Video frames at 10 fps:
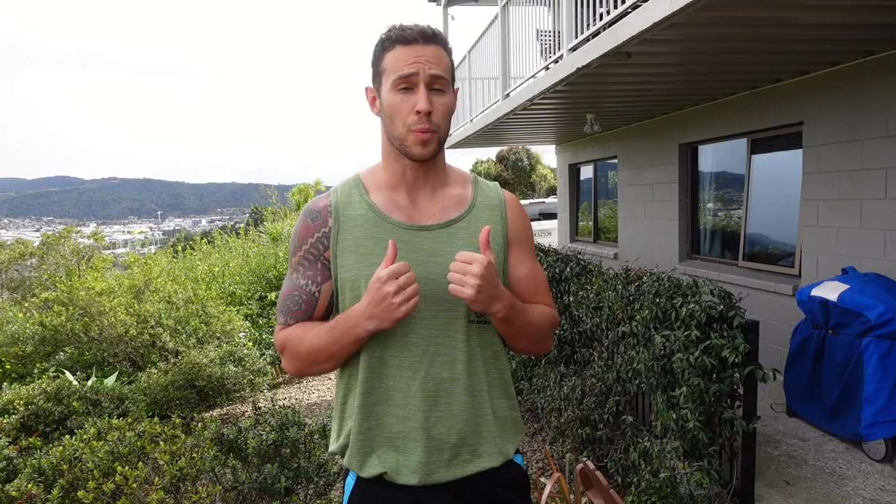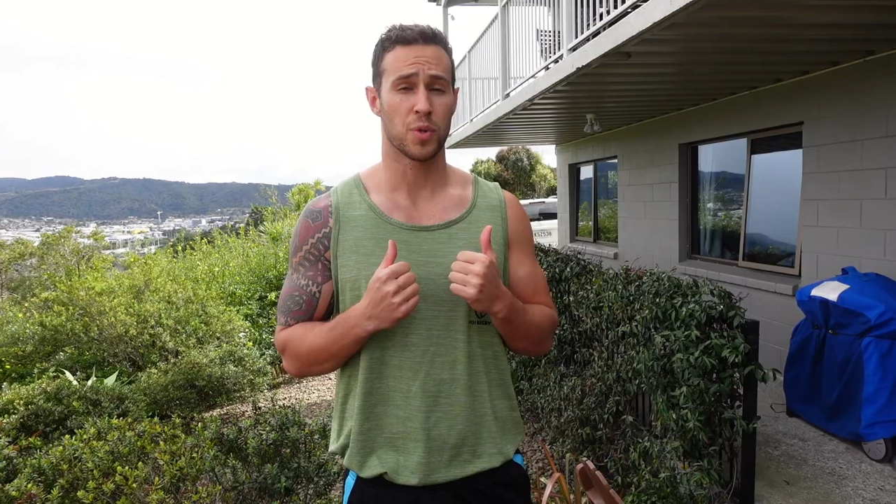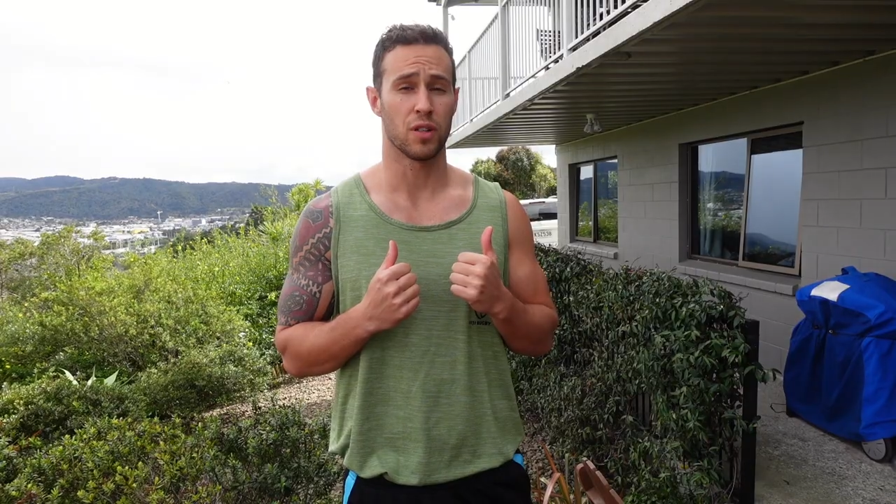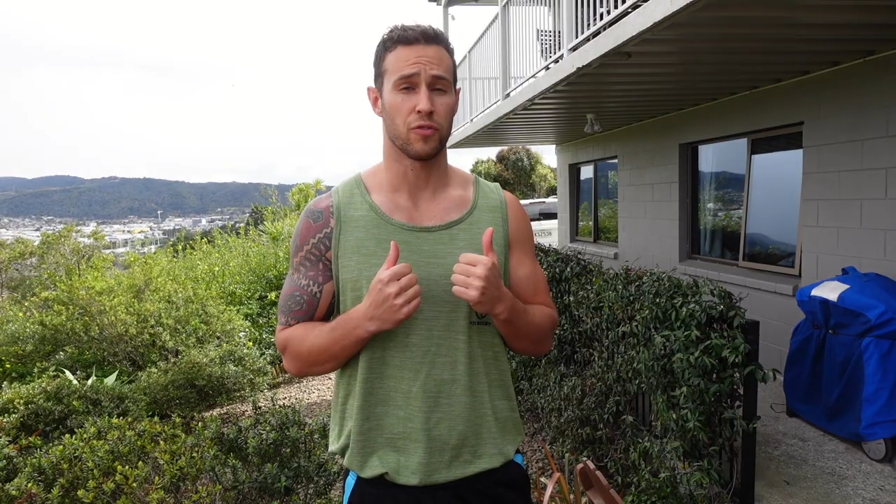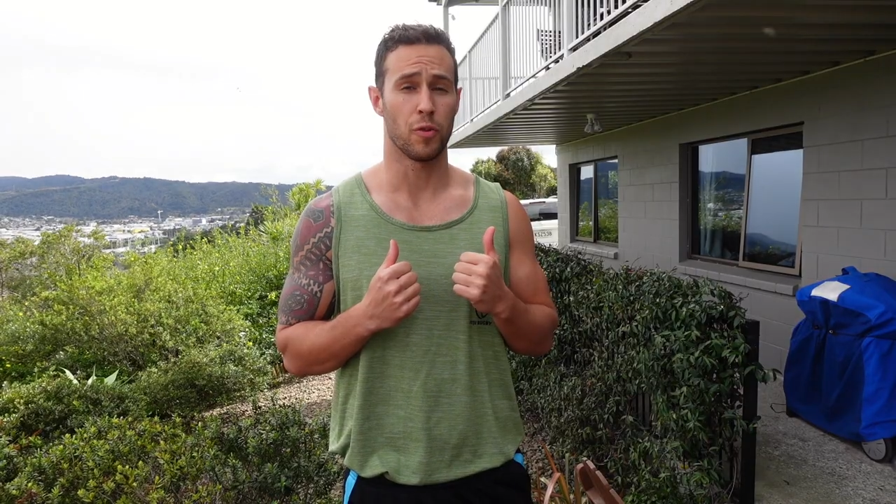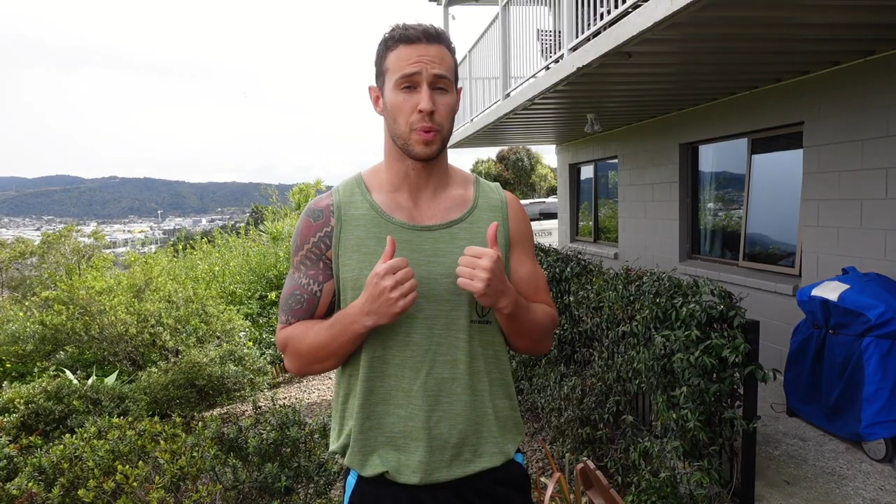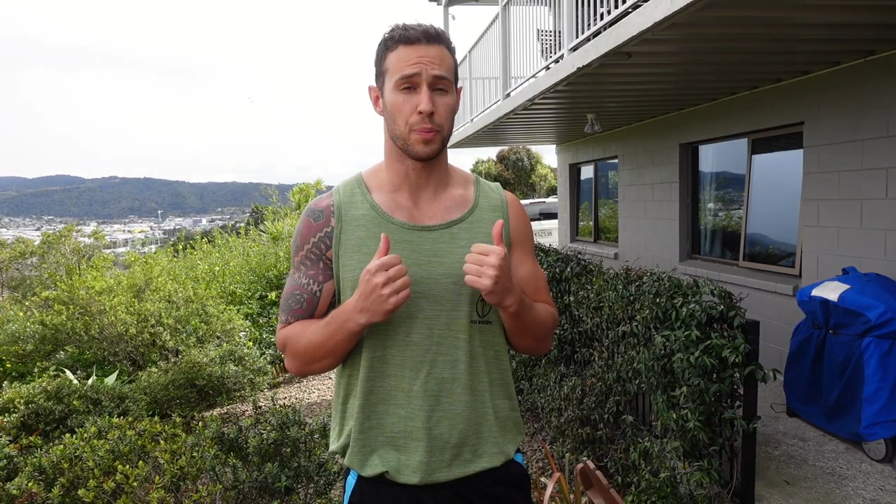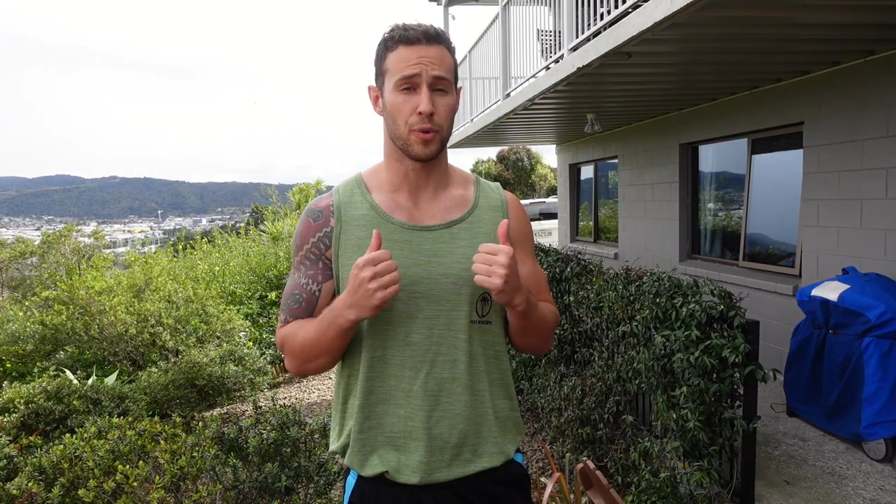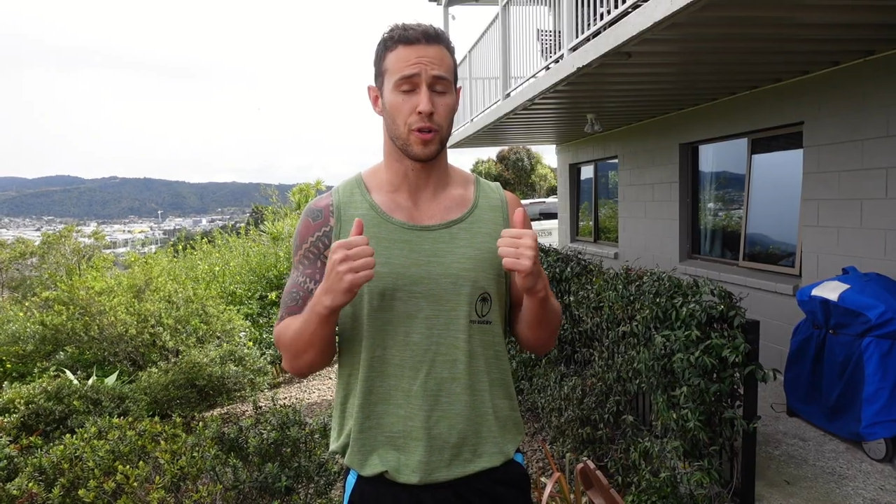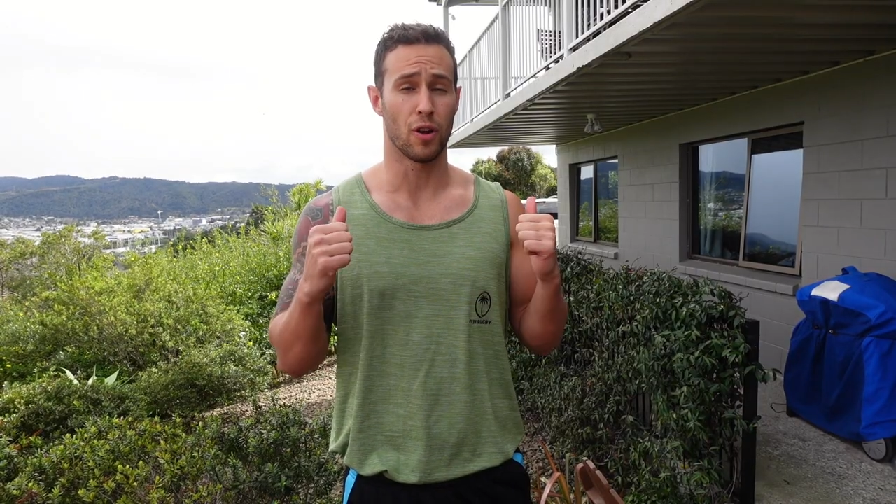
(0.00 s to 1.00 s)
option for
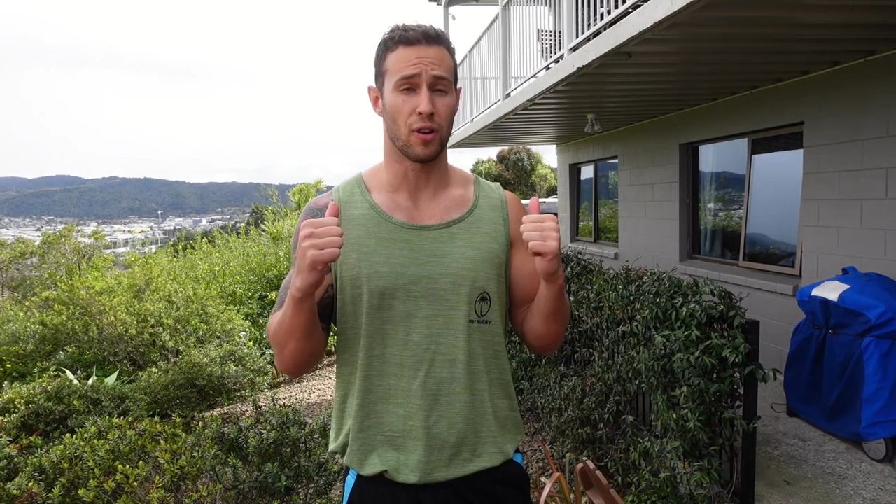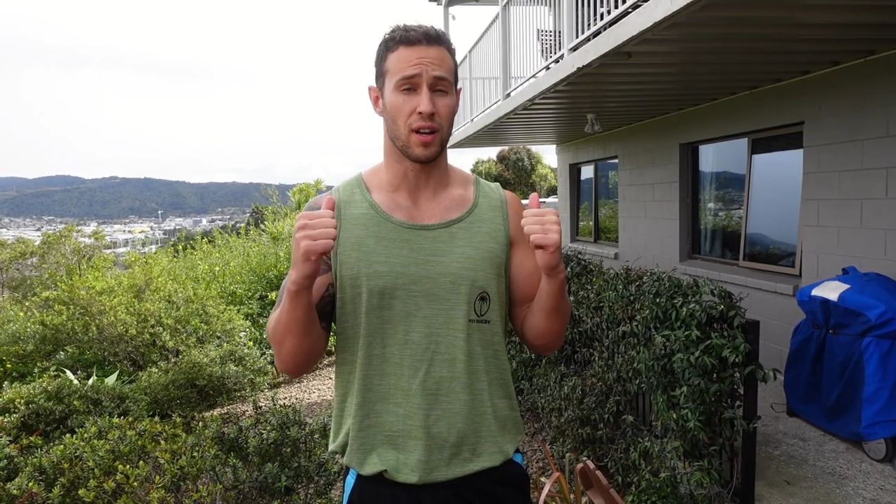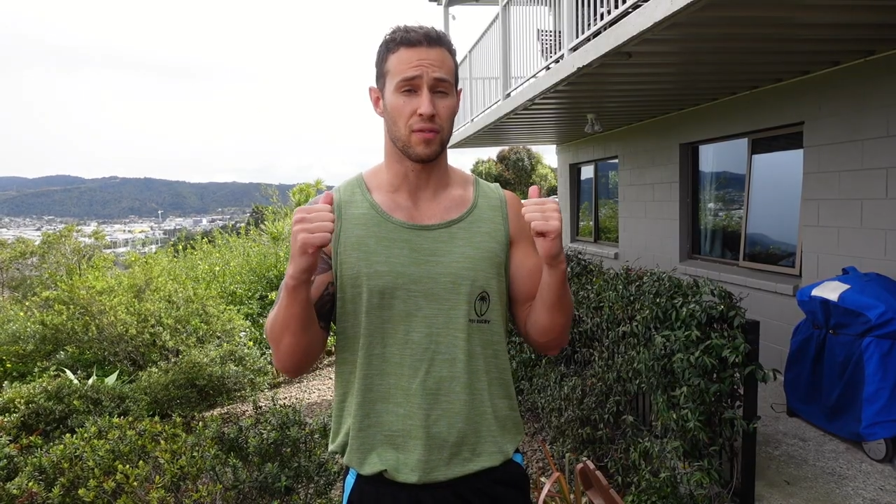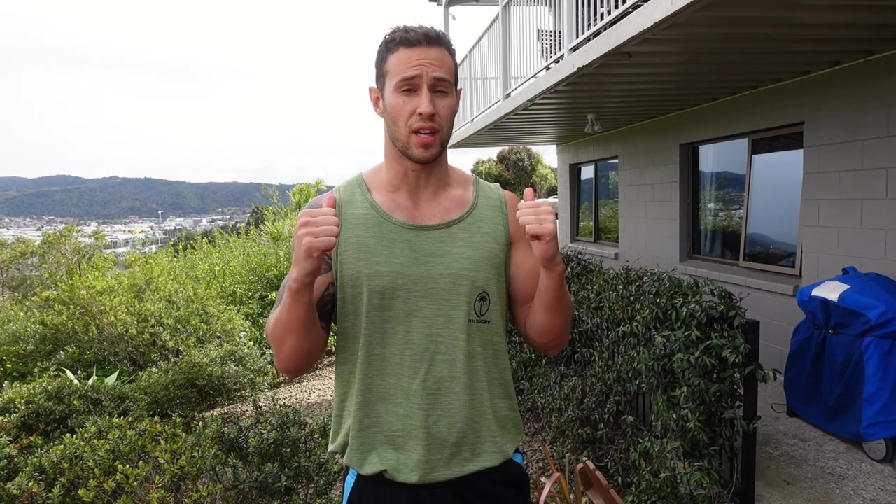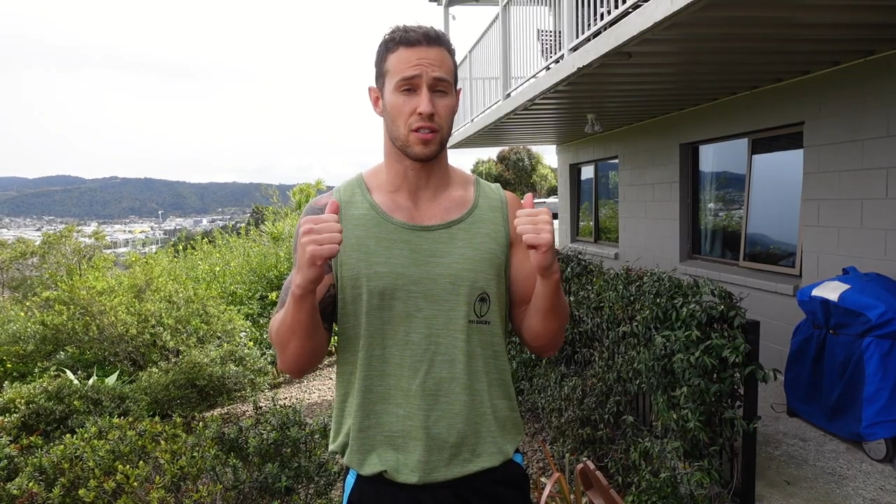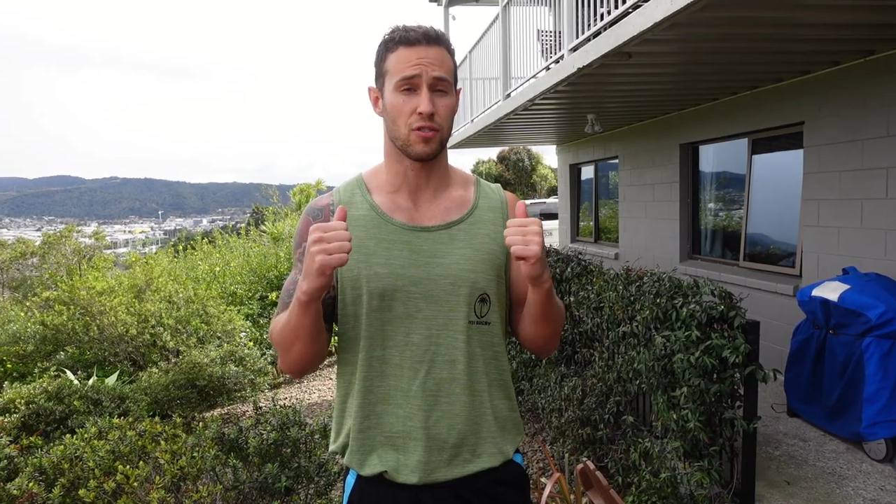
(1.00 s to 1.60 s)
people who don't have that